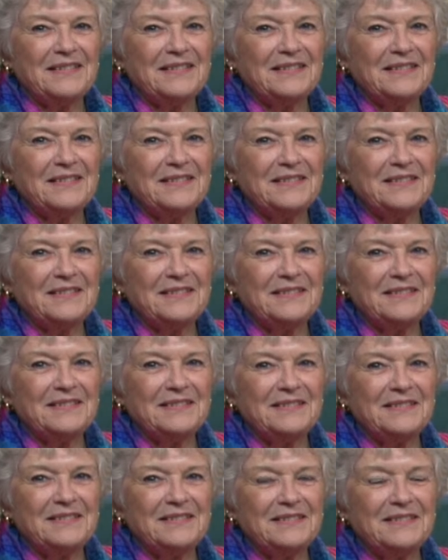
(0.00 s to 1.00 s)

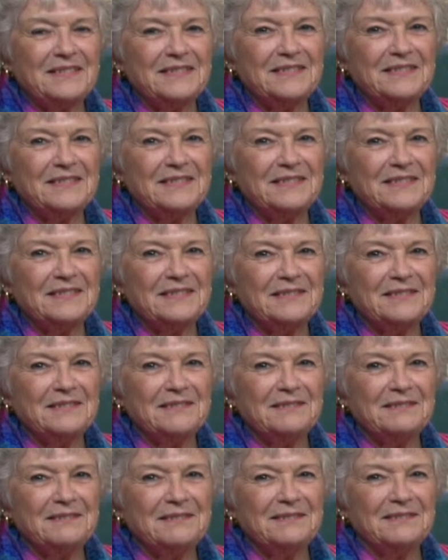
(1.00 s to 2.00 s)

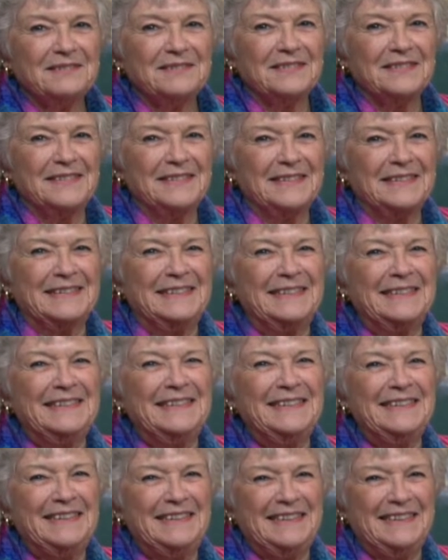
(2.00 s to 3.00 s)

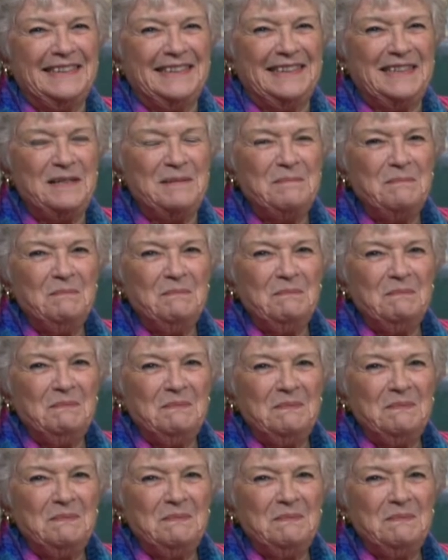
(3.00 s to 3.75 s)
(not speaking)